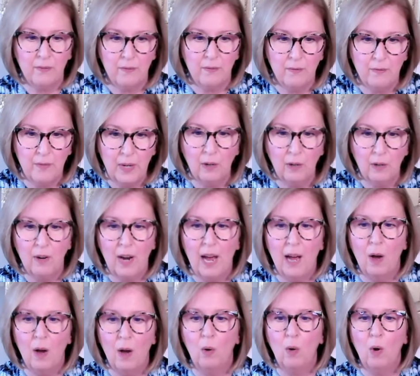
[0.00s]
figure
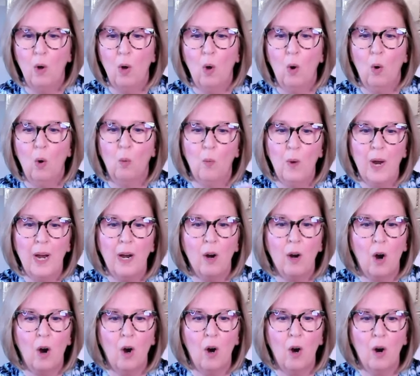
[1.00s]
out
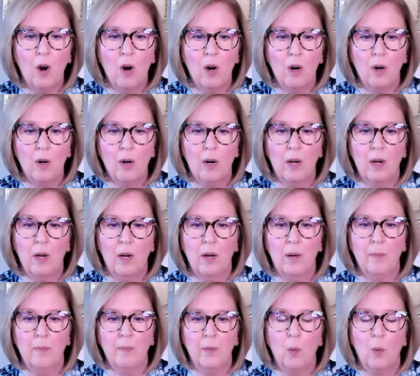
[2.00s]
where are um,